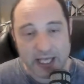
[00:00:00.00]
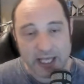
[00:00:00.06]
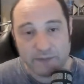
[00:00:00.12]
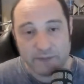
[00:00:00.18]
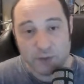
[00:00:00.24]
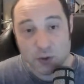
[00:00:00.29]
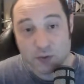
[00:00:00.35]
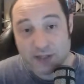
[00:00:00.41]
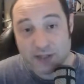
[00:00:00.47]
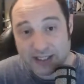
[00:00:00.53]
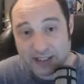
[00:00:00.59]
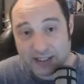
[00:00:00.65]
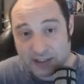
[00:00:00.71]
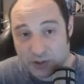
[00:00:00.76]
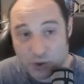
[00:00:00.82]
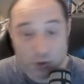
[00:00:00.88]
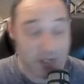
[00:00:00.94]
if you
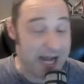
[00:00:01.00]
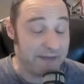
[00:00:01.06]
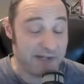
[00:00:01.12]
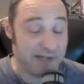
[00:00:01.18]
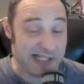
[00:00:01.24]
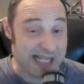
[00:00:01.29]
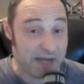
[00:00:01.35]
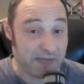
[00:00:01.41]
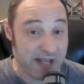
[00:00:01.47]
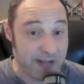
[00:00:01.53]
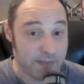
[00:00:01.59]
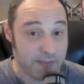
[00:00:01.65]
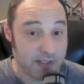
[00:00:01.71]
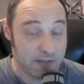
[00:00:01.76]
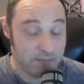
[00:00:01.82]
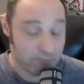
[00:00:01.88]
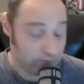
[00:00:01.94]
can drive to
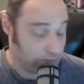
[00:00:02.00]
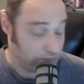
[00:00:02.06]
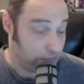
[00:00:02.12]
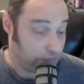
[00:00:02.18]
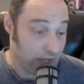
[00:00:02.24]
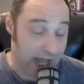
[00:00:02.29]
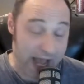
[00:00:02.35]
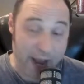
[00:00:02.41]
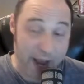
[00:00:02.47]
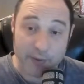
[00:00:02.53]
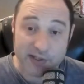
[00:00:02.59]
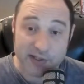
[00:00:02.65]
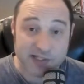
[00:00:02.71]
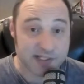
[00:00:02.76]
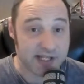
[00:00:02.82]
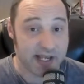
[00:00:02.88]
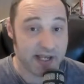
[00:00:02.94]
Southampton, I
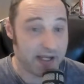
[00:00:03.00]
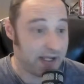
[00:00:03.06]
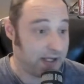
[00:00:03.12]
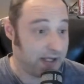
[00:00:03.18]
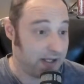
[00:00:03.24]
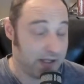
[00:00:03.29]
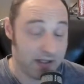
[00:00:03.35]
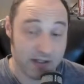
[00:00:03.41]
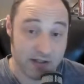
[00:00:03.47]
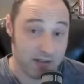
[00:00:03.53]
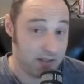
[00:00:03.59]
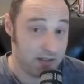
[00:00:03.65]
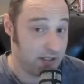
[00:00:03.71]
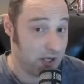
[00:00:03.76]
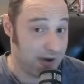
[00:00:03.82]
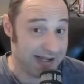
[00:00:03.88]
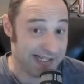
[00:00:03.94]
would
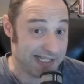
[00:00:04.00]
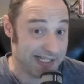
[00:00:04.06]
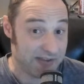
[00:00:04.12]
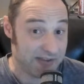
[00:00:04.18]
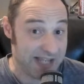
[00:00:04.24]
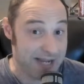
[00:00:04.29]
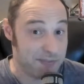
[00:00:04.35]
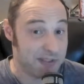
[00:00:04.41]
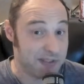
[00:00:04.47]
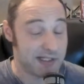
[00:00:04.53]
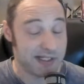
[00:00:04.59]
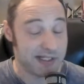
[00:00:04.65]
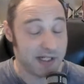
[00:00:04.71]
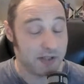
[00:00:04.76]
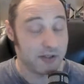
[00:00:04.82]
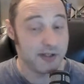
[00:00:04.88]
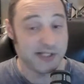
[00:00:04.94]
say go out of Southampton and
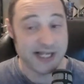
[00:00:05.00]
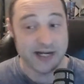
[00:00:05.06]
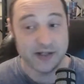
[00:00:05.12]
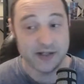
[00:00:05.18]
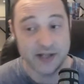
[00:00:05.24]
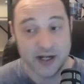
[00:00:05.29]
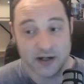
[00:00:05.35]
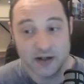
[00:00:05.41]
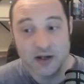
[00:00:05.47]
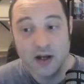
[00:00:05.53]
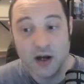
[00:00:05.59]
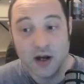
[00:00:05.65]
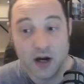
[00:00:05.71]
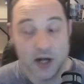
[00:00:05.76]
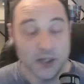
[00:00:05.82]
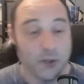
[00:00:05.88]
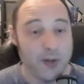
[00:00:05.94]
take a cruise out of there.
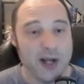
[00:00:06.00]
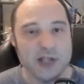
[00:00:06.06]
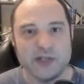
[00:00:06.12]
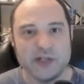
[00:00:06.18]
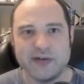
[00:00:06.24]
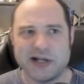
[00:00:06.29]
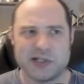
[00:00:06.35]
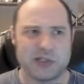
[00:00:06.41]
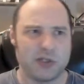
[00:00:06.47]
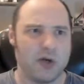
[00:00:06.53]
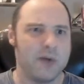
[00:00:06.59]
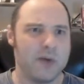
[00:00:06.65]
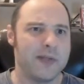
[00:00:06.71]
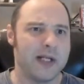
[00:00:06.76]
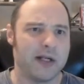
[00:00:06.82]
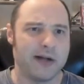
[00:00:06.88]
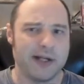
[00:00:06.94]
Otherwise, you got so
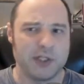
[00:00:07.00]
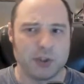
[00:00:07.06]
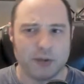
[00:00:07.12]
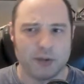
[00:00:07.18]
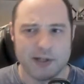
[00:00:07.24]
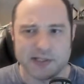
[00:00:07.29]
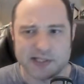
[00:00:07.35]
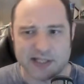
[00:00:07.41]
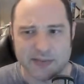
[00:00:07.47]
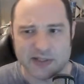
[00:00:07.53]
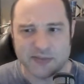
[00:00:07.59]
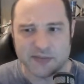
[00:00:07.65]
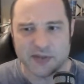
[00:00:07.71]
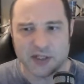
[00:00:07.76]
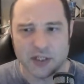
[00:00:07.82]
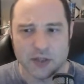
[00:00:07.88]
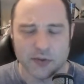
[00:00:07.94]
many great choices. I mean, some
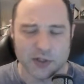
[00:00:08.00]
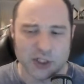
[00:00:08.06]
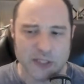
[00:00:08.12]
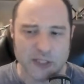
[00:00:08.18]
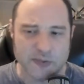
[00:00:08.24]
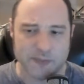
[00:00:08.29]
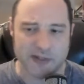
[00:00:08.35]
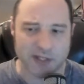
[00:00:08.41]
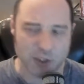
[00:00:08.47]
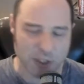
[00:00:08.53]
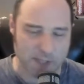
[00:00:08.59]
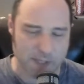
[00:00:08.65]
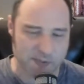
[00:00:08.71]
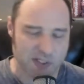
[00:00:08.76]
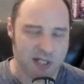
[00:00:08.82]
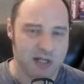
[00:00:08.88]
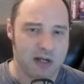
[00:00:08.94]
of the newer ships, bigger
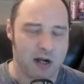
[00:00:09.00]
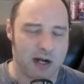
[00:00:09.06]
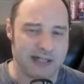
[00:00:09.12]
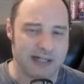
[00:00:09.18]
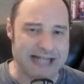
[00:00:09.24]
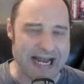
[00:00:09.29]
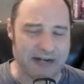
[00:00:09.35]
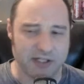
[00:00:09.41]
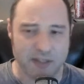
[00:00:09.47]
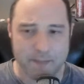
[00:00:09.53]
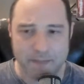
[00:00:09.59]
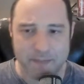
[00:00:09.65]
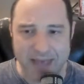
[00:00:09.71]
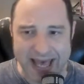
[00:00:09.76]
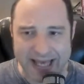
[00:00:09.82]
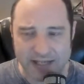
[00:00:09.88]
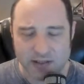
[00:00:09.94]
ships, are down in the
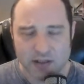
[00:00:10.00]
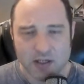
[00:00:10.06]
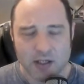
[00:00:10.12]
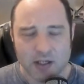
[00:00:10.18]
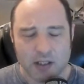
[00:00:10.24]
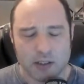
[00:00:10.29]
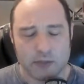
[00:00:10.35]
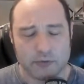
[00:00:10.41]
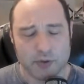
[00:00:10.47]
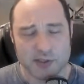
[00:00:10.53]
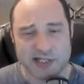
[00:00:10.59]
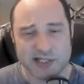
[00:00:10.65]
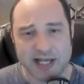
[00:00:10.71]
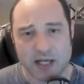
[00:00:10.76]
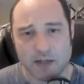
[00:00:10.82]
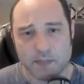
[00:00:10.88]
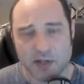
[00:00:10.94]
Med,
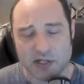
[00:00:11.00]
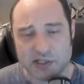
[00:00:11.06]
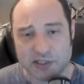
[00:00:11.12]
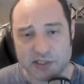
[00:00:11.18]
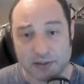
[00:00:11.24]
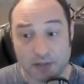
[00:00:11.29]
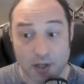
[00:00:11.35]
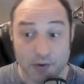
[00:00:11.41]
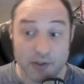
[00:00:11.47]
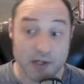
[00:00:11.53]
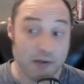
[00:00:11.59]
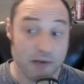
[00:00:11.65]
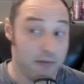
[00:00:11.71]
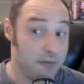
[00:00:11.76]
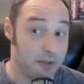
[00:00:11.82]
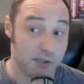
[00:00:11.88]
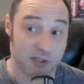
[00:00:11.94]
cruising out of
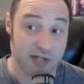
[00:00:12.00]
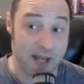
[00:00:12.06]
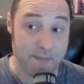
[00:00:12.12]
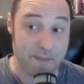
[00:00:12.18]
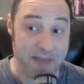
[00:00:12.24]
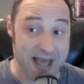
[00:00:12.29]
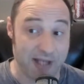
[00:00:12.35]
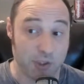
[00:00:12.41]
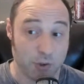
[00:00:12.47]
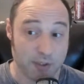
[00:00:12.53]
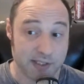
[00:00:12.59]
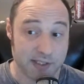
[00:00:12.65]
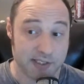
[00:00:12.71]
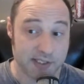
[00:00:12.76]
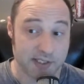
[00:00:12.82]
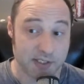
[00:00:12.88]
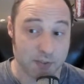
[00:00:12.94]
Barcelona. Those are not bad
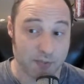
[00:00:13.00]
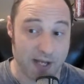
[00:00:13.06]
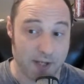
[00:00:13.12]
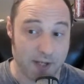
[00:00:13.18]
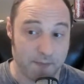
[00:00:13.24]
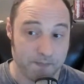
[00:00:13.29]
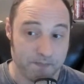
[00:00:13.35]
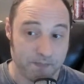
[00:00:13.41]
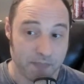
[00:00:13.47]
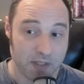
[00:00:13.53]
choices as well.